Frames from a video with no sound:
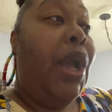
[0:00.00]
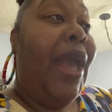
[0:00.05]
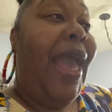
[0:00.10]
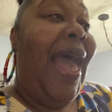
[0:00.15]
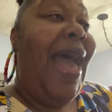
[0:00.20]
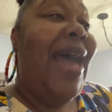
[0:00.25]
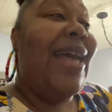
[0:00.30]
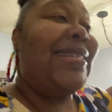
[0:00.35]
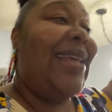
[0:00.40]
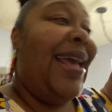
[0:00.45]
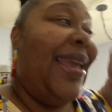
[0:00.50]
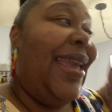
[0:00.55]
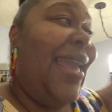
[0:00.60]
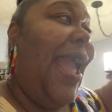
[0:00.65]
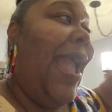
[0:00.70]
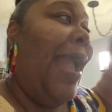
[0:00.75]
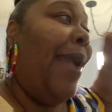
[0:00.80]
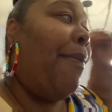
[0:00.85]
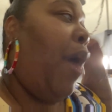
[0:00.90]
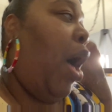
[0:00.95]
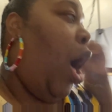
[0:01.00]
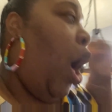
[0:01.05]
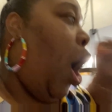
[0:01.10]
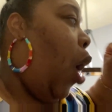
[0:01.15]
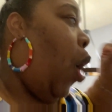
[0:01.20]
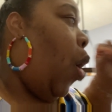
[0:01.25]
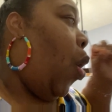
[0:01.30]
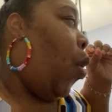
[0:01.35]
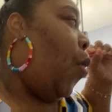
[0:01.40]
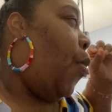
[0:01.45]
as I came
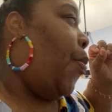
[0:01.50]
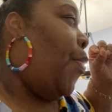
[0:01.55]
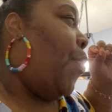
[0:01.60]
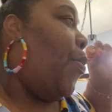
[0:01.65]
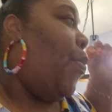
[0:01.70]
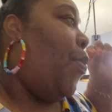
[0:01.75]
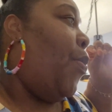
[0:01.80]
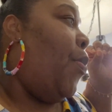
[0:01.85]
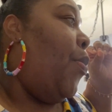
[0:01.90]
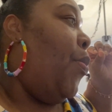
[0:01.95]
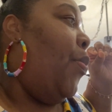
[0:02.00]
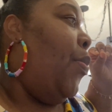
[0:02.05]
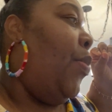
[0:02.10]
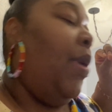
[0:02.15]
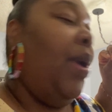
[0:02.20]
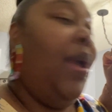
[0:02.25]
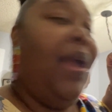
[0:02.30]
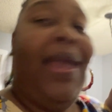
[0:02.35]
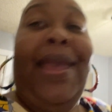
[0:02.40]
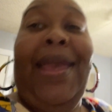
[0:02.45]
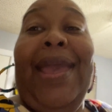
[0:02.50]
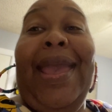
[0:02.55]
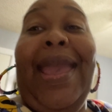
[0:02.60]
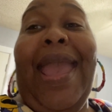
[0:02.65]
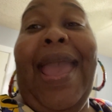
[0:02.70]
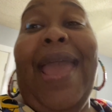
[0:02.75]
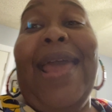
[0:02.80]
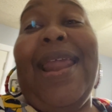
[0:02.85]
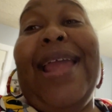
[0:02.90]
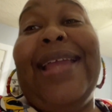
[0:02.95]
home.
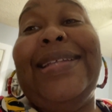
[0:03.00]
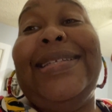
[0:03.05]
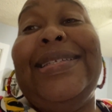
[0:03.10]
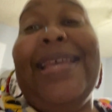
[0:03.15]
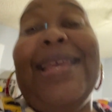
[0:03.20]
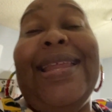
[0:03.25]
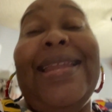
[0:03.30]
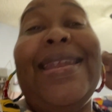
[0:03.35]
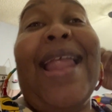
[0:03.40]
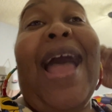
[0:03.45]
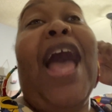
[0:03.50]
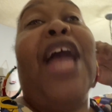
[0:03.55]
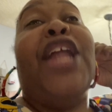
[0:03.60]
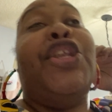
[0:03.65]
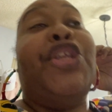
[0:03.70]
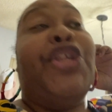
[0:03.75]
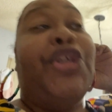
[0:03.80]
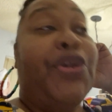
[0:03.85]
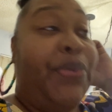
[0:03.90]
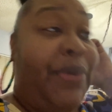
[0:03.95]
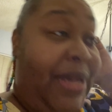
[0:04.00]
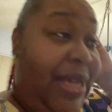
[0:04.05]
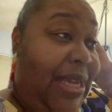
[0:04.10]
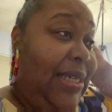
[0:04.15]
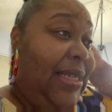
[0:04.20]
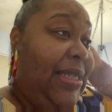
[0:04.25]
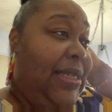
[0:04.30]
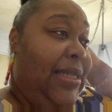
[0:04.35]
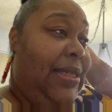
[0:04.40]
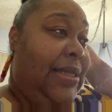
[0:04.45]
And I did not do
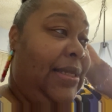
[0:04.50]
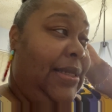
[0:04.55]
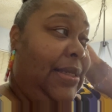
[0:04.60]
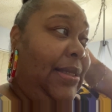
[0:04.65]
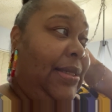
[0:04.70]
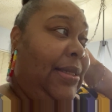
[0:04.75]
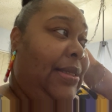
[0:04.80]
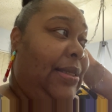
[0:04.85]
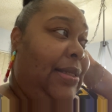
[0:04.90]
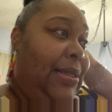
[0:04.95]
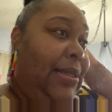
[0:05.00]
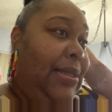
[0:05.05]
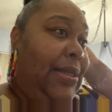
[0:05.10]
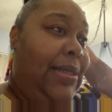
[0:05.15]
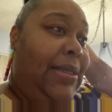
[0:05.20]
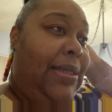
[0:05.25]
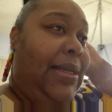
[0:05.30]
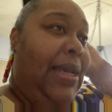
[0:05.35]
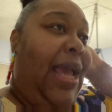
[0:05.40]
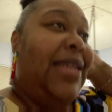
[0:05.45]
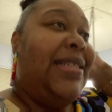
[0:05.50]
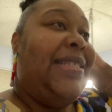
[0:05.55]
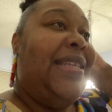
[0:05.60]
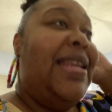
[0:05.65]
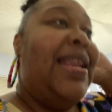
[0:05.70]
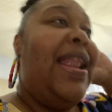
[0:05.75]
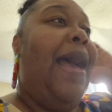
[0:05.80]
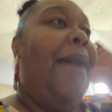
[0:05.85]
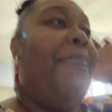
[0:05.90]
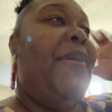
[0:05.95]
it. I did
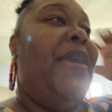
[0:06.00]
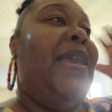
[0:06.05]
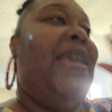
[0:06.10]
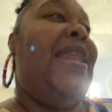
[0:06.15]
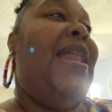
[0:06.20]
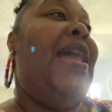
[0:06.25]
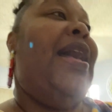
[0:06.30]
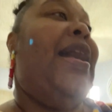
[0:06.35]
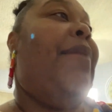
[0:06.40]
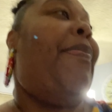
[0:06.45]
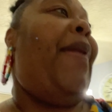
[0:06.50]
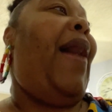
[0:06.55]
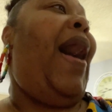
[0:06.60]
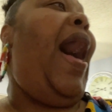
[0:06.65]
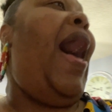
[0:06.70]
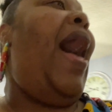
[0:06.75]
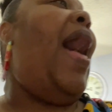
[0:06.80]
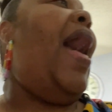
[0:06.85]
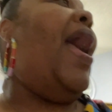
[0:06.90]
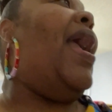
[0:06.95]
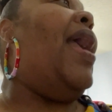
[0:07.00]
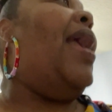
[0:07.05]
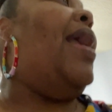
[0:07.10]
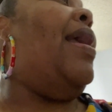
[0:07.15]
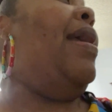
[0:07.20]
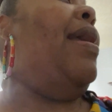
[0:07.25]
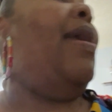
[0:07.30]
not pick it up. I